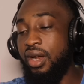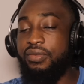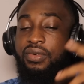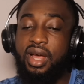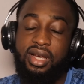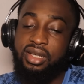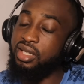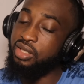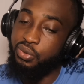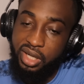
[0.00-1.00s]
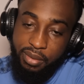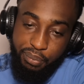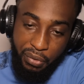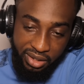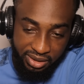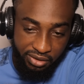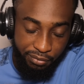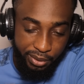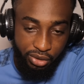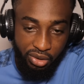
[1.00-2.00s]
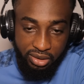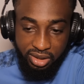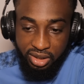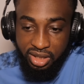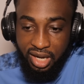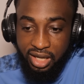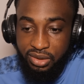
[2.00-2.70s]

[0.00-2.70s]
I feel like it's really impressive because CJ